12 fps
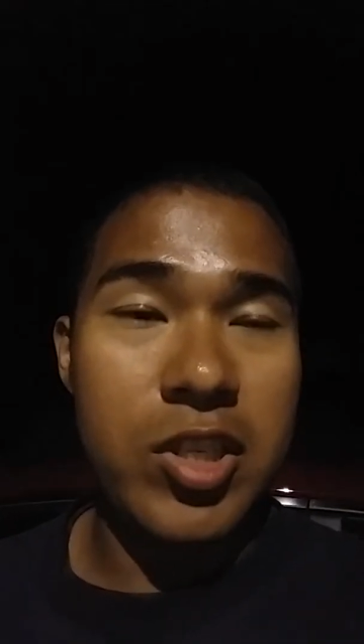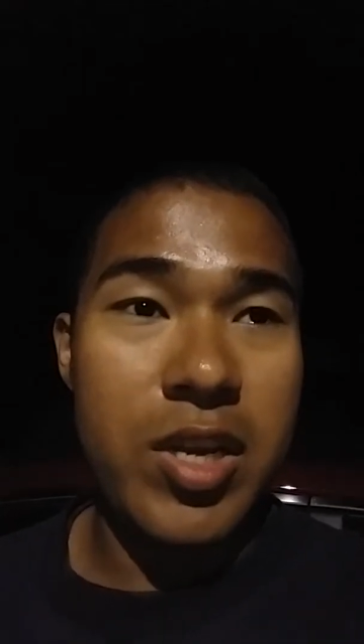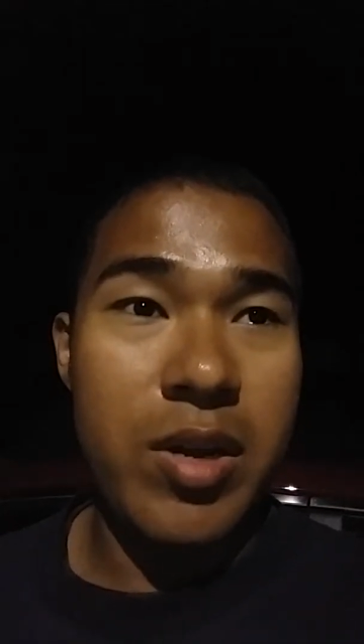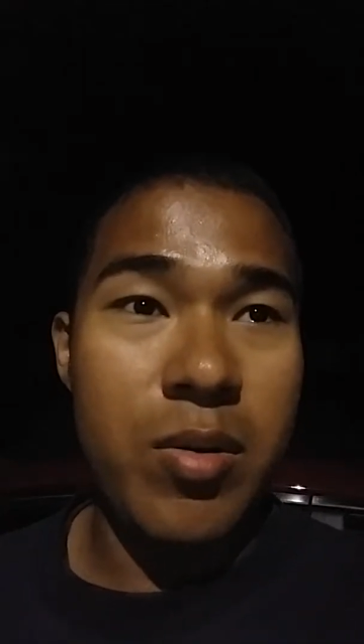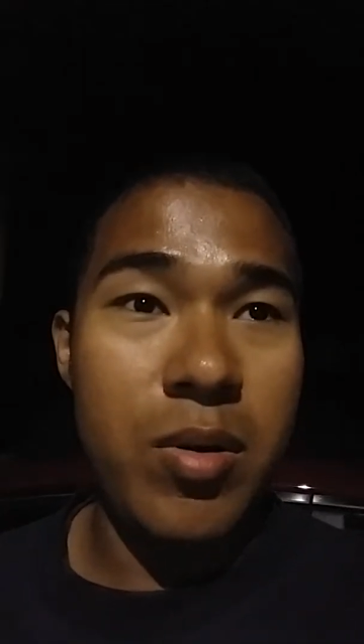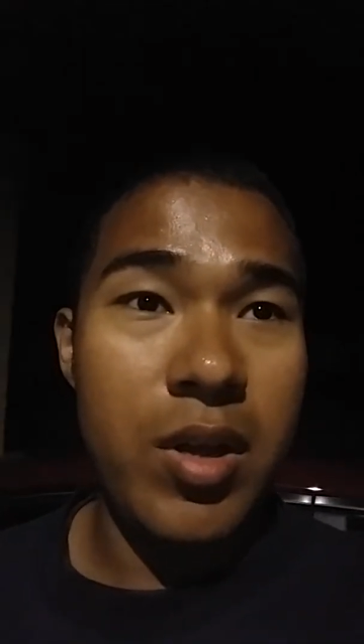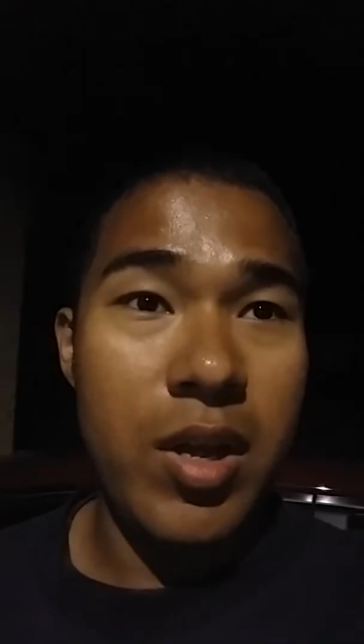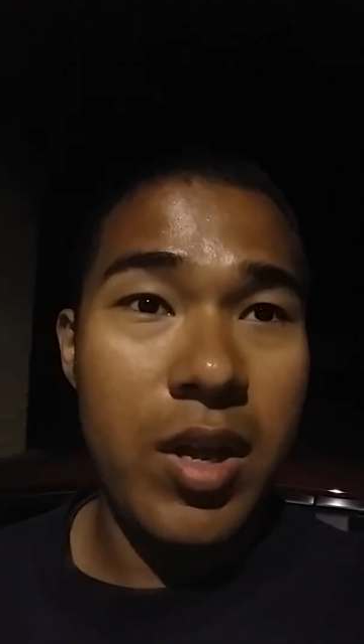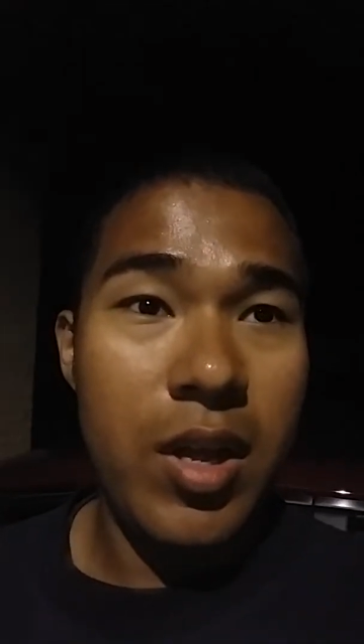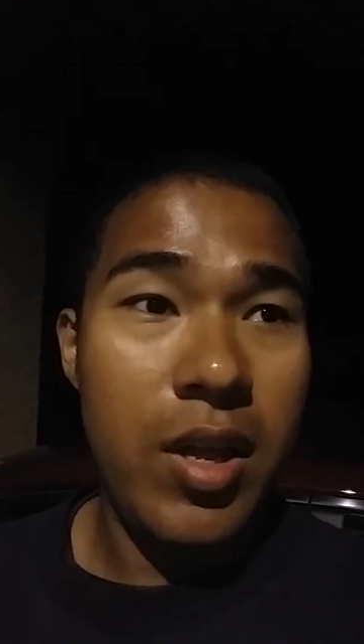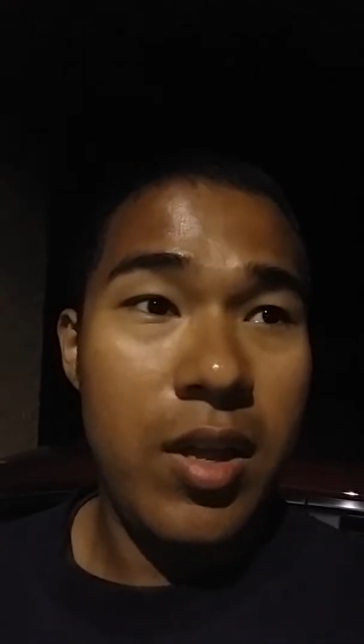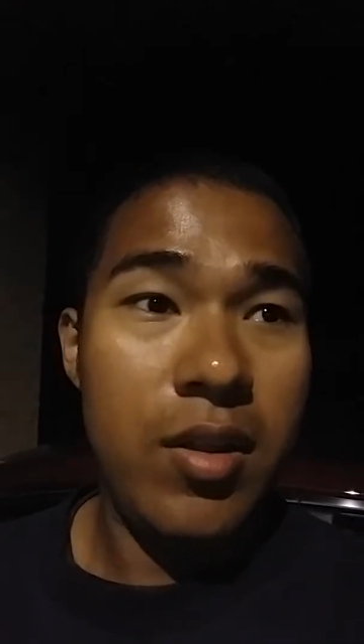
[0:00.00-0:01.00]

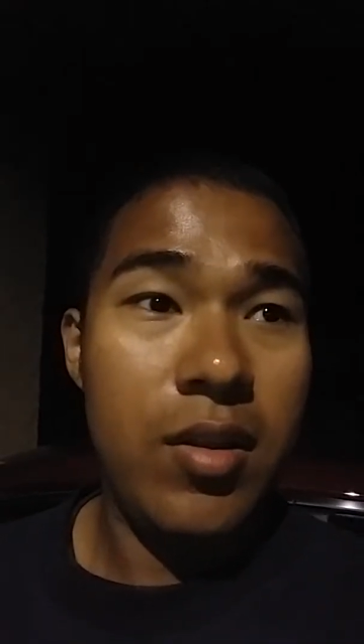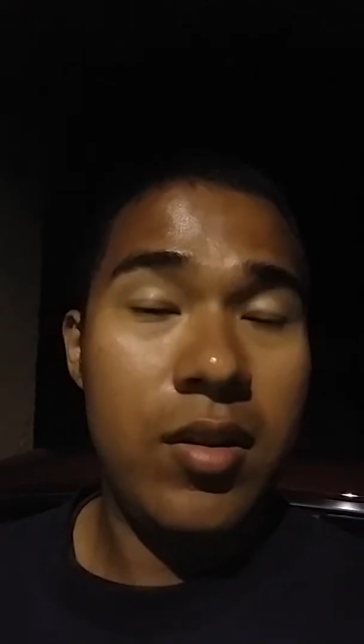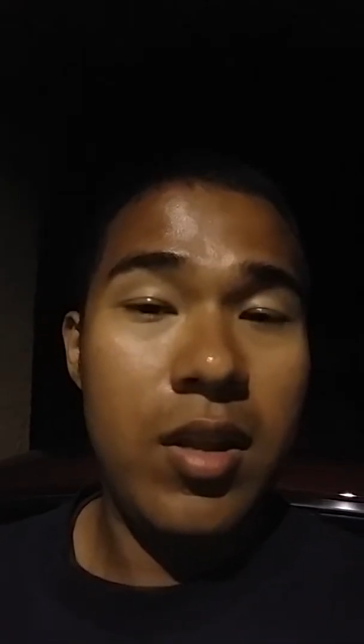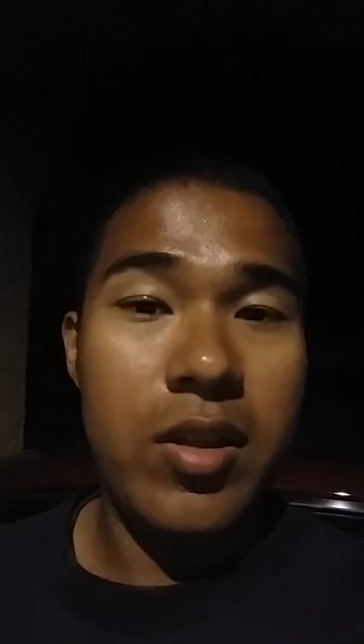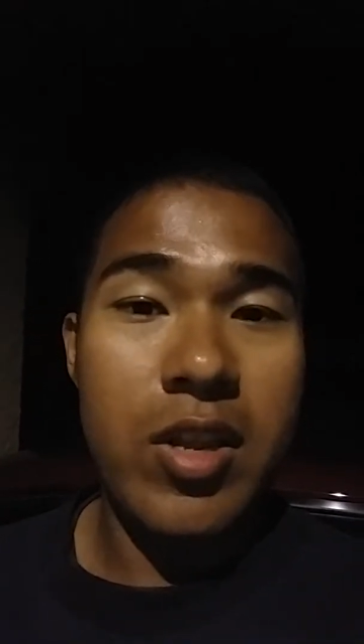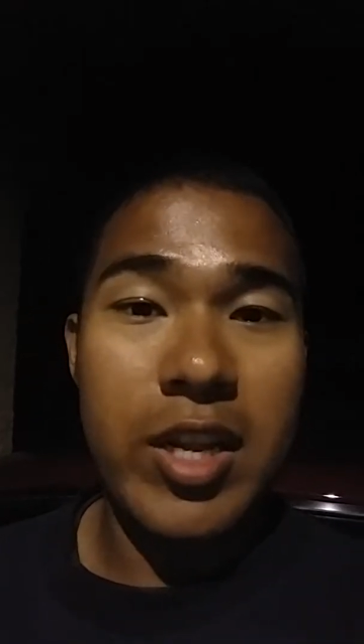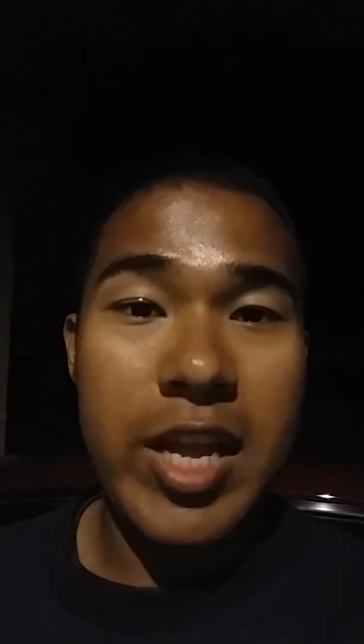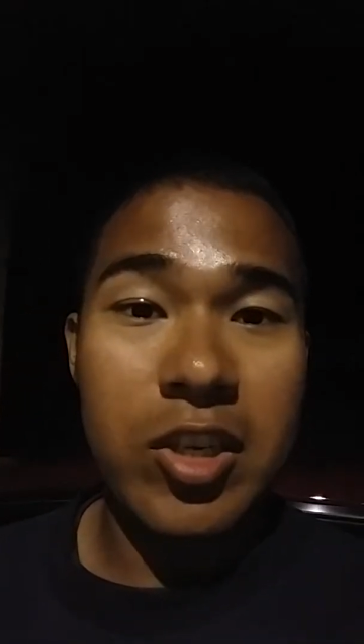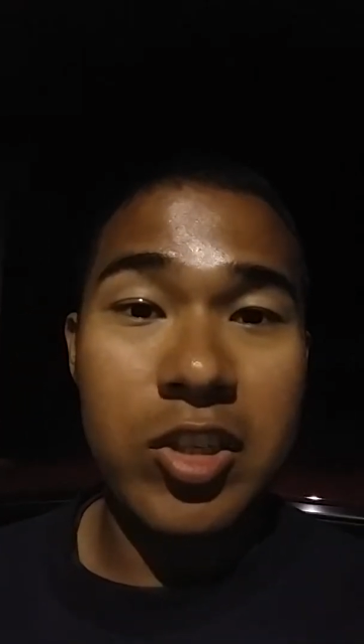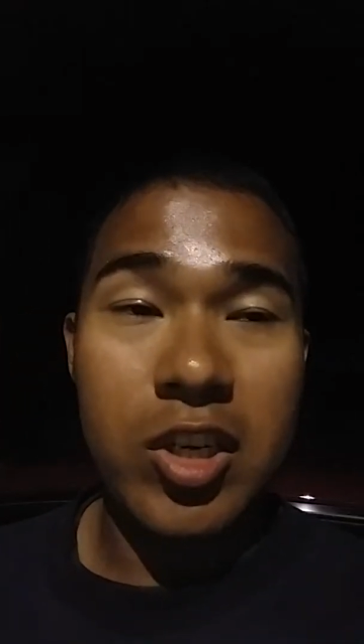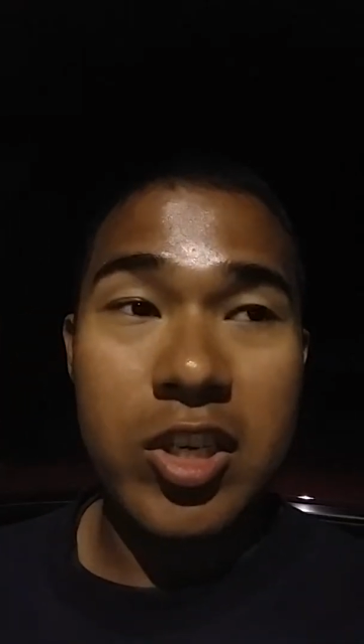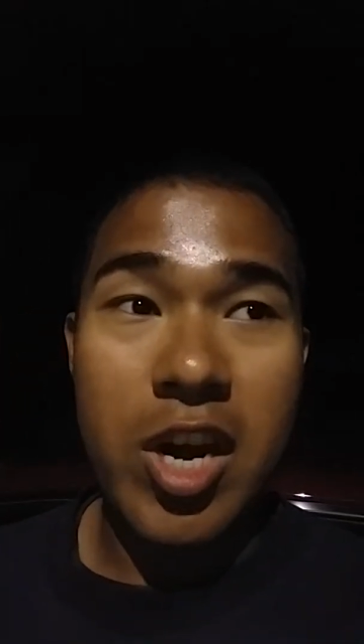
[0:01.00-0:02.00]
The
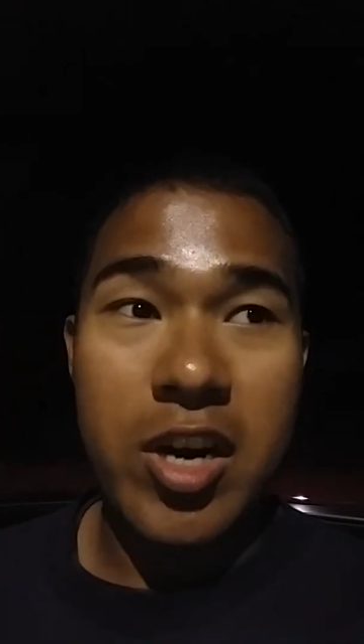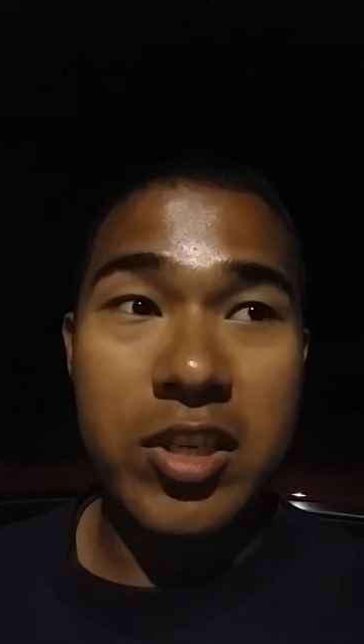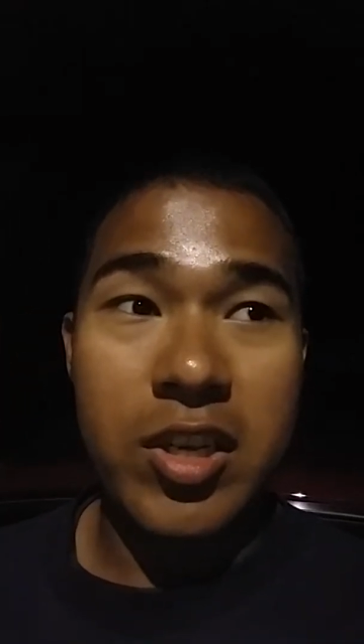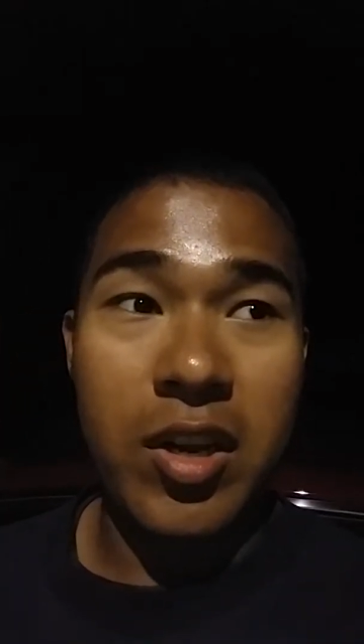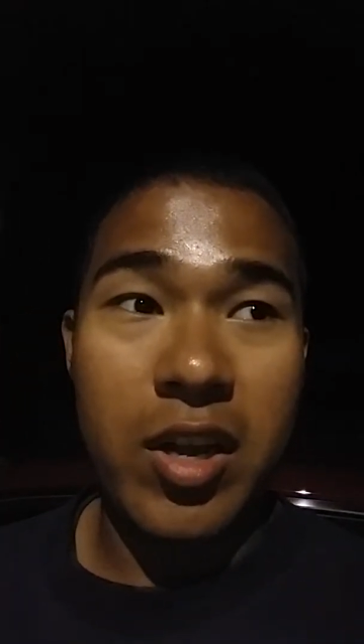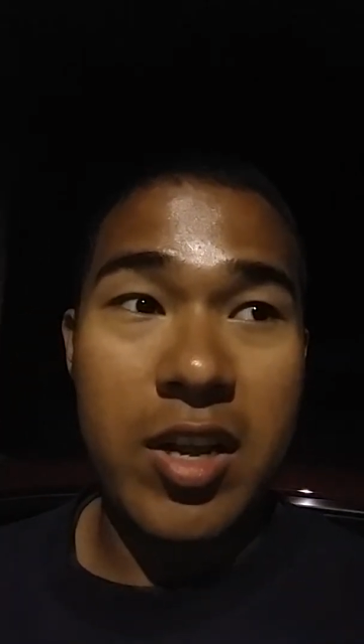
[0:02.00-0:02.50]
Legend of Tarzan.